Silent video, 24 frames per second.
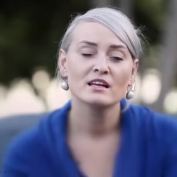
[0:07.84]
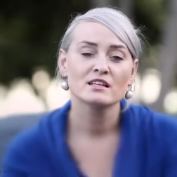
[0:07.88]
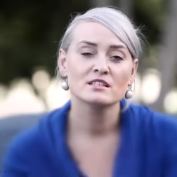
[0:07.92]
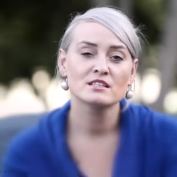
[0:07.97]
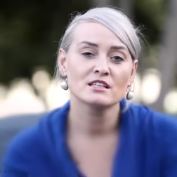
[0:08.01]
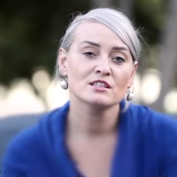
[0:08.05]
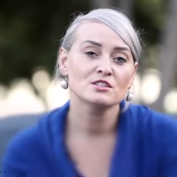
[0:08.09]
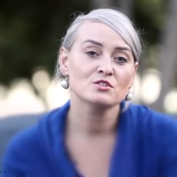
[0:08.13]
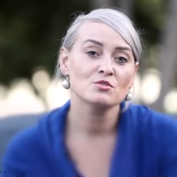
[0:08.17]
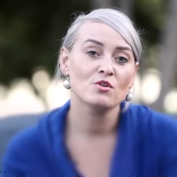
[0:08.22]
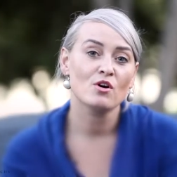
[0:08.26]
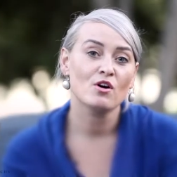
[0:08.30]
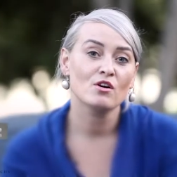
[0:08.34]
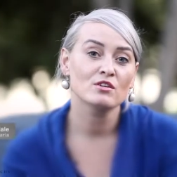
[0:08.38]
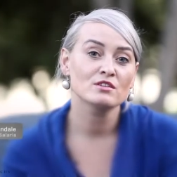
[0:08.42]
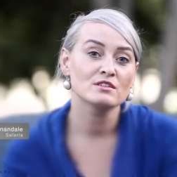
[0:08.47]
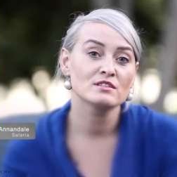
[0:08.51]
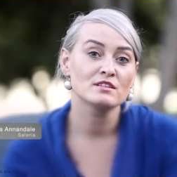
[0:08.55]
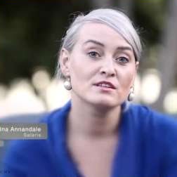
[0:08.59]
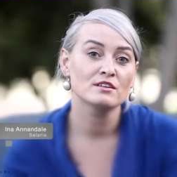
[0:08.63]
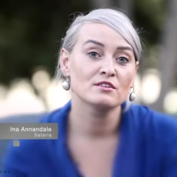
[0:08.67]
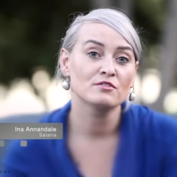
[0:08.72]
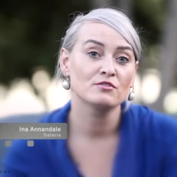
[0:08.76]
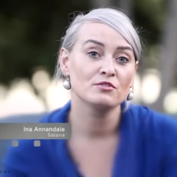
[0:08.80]
just to
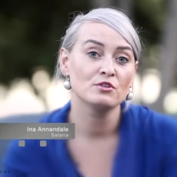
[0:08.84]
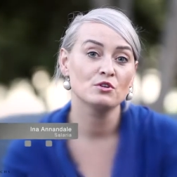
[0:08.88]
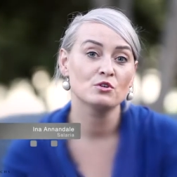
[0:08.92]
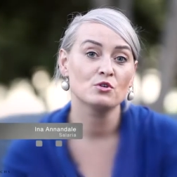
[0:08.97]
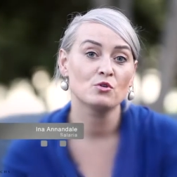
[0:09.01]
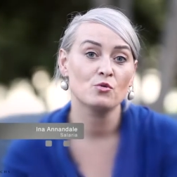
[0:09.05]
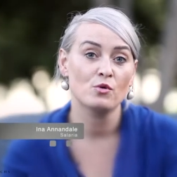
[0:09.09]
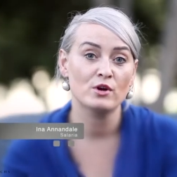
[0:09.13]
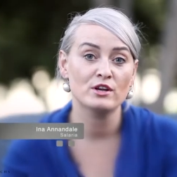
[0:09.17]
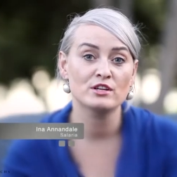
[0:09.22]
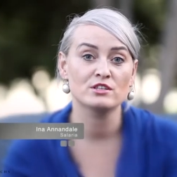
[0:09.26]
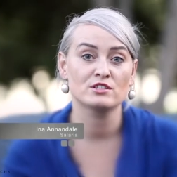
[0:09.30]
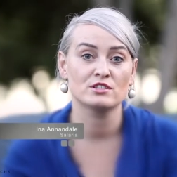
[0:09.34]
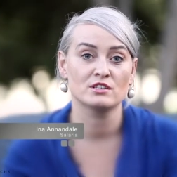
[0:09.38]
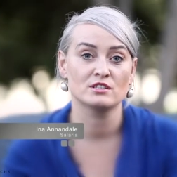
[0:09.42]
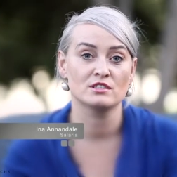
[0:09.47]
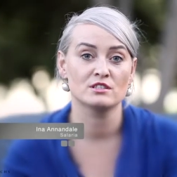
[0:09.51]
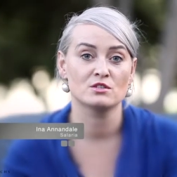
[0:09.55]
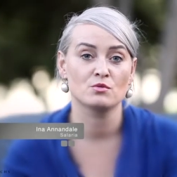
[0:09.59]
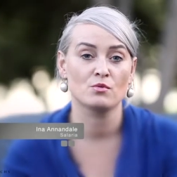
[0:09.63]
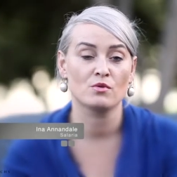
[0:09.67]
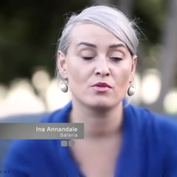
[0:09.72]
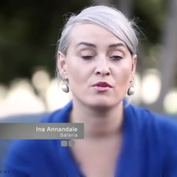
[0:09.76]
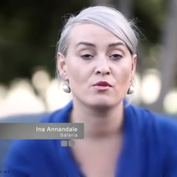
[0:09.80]
answer a few
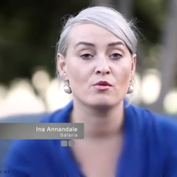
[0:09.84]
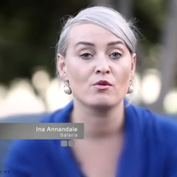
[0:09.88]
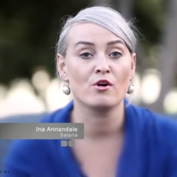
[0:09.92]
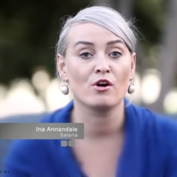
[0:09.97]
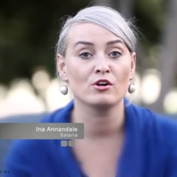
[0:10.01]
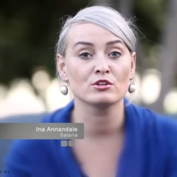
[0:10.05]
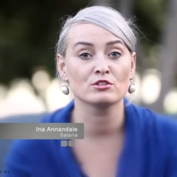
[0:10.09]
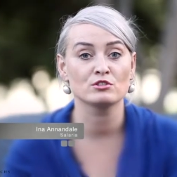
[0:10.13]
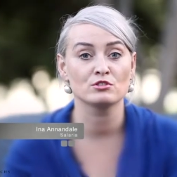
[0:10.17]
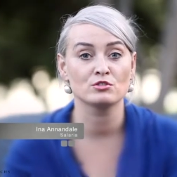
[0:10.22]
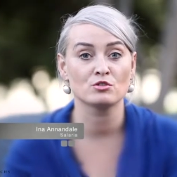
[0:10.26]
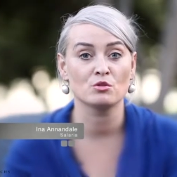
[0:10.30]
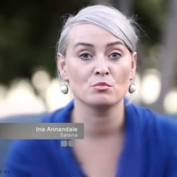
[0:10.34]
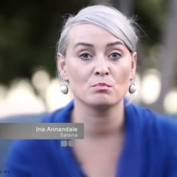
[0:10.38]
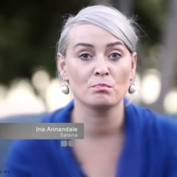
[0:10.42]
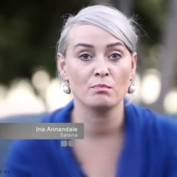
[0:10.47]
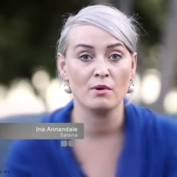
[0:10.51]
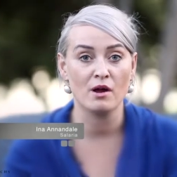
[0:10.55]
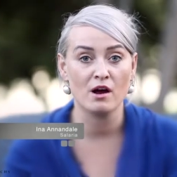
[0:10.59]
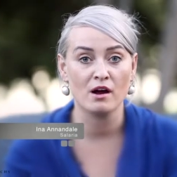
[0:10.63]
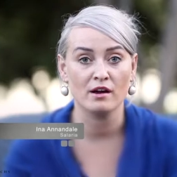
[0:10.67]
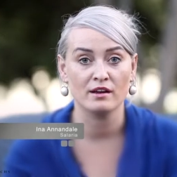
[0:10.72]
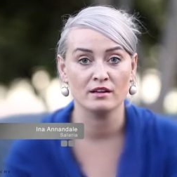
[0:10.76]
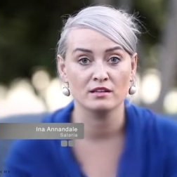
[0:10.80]
questions with regards to
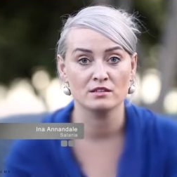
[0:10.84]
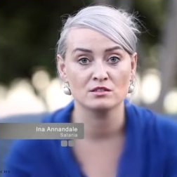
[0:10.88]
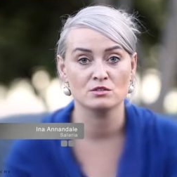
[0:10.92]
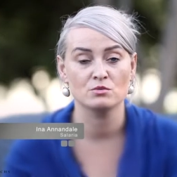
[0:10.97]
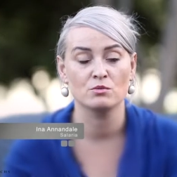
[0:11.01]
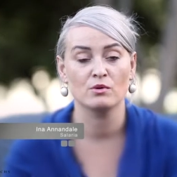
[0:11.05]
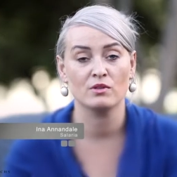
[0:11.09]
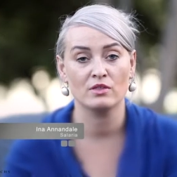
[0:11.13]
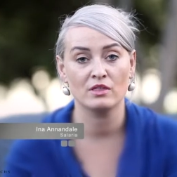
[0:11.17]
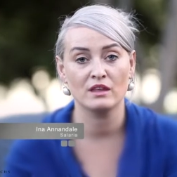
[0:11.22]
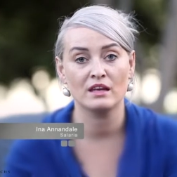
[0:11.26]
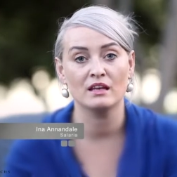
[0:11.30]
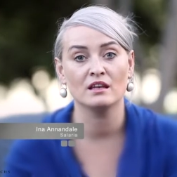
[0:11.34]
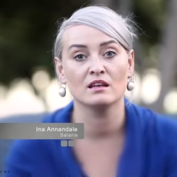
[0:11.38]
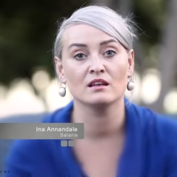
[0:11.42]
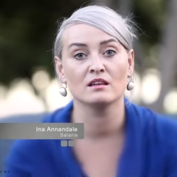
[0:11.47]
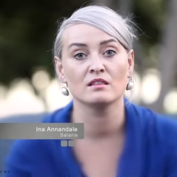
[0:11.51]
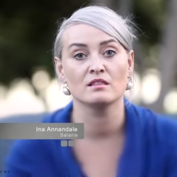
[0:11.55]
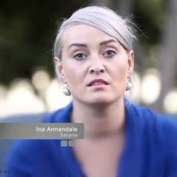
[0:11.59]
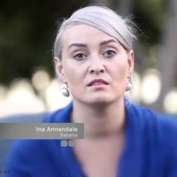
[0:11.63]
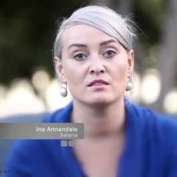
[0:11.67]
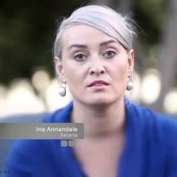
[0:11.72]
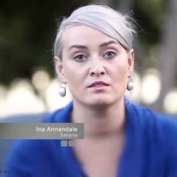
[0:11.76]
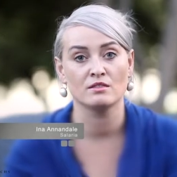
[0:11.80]
compliance within
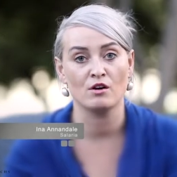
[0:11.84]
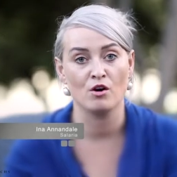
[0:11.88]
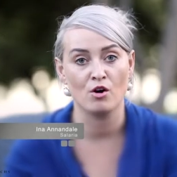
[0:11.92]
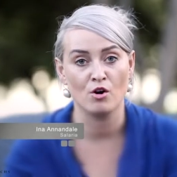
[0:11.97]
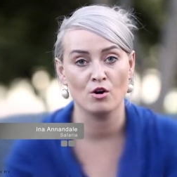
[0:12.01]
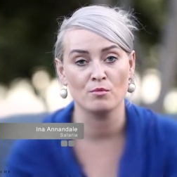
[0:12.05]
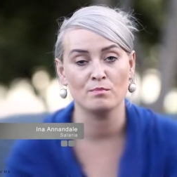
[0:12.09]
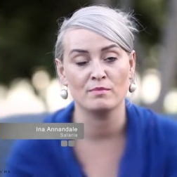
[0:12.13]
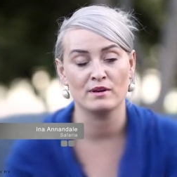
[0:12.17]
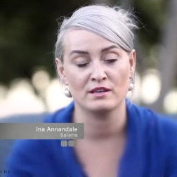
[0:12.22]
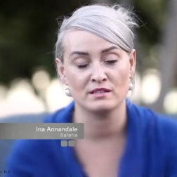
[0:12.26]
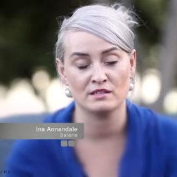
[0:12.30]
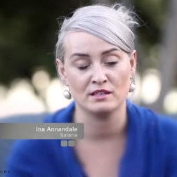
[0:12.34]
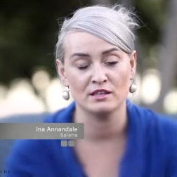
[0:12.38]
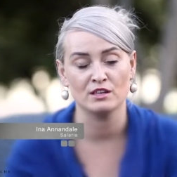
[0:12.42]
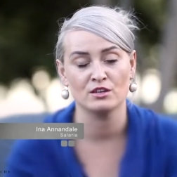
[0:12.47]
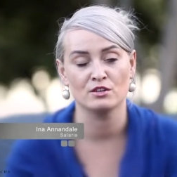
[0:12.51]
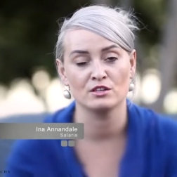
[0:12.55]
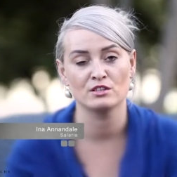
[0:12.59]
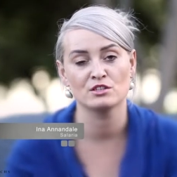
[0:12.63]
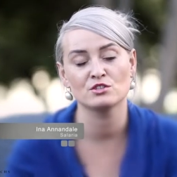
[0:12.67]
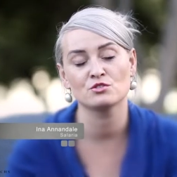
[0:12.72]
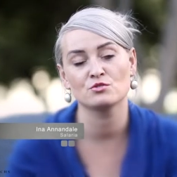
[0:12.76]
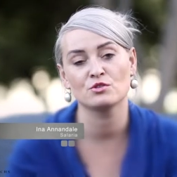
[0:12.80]
the RPAS
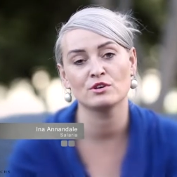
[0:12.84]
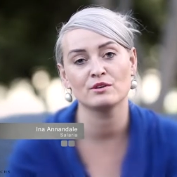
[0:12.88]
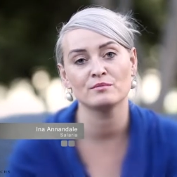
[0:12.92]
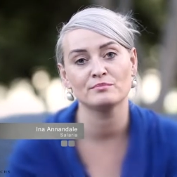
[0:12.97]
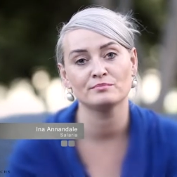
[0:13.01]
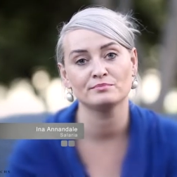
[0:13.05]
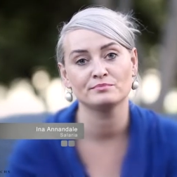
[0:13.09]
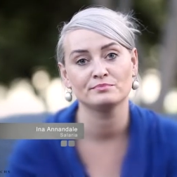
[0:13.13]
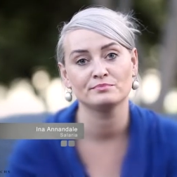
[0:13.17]
industry.